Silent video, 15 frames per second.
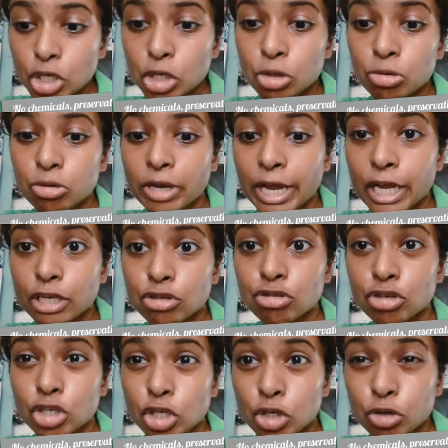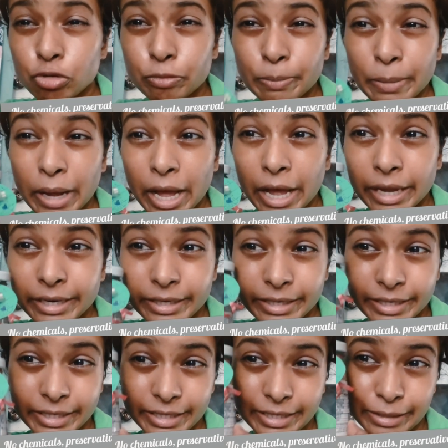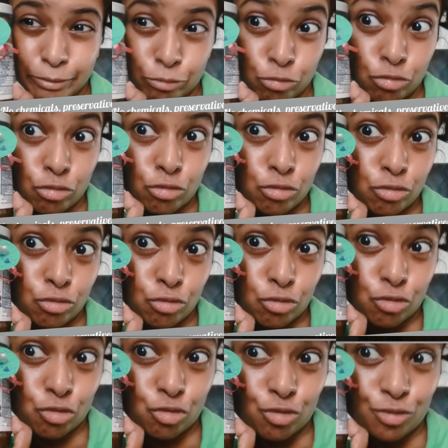cute, extra cute bottle. Mm.